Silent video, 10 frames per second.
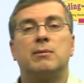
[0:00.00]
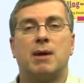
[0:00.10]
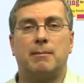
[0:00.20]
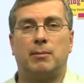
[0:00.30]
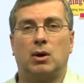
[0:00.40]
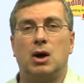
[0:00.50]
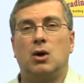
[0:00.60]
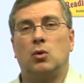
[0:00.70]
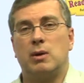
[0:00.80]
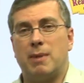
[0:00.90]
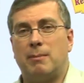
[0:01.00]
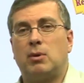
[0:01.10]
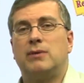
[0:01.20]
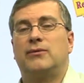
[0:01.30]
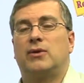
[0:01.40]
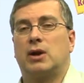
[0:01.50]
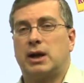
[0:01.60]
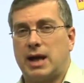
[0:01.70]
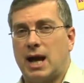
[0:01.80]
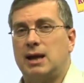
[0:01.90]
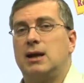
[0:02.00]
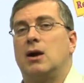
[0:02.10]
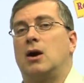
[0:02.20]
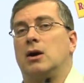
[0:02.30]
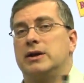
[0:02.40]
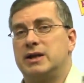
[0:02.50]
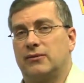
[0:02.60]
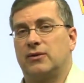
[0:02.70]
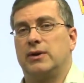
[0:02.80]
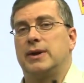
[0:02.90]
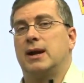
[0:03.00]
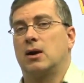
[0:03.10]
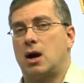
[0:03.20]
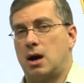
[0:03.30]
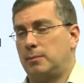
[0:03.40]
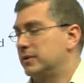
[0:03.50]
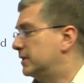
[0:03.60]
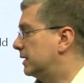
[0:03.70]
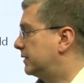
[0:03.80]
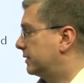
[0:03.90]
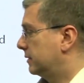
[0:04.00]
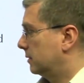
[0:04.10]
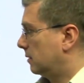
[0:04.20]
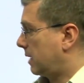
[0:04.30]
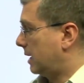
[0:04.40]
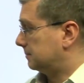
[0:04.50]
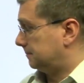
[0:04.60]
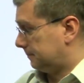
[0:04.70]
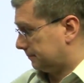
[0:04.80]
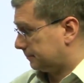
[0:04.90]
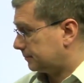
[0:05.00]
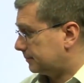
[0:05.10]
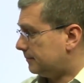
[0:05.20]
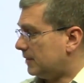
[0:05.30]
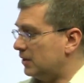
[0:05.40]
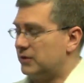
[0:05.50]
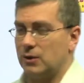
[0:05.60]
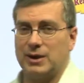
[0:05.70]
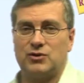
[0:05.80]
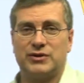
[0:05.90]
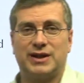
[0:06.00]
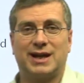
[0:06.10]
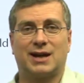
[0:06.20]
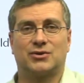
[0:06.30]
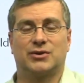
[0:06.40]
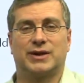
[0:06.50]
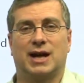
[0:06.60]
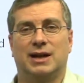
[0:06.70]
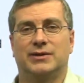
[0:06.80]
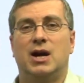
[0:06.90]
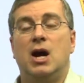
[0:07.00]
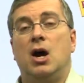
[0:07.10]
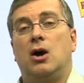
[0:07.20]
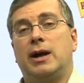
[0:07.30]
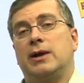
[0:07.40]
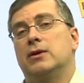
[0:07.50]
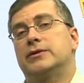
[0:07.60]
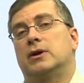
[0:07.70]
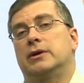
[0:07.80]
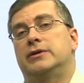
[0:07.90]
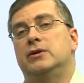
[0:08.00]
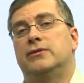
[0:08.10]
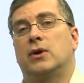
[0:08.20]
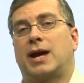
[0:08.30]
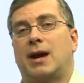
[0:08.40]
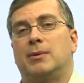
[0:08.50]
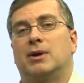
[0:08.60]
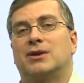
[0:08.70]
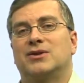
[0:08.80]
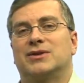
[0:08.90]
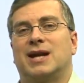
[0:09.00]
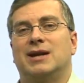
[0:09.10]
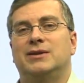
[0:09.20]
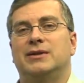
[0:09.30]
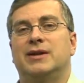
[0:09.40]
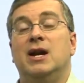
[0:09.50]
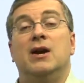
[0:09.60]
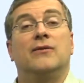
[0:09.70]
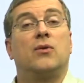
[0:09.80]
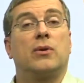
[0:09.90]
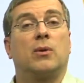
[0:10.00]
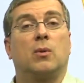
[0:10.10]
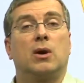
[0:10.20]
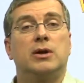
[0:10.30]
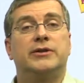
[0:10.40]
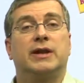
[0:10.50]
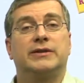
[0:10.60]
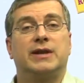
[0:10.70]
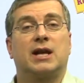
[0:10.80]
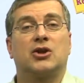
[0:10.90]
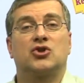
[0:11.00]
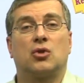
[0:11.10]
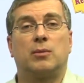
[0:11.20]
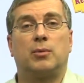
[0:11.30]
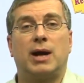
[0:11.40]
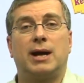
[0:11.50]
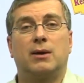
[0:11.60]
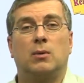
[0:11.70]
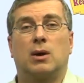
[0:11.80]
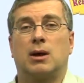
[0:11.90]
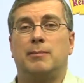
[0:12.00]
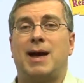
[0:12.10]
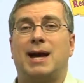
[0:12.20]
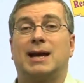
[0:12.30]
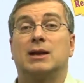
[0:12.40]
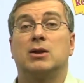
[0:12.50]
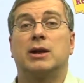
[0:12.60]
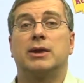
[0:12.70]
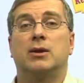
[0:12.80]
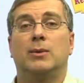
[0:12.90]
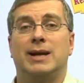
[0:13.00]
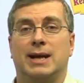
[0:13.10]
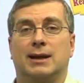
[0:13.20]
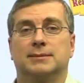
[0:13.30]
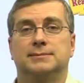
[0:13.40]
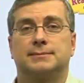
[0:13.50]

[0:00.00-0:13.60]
remember. Remember and forget are different. They are opposites. Okay? So interesting exercise. Okay, those are our 2 vocabulary exercises for the words. Let's take a short break. We'll come back and look at the reading.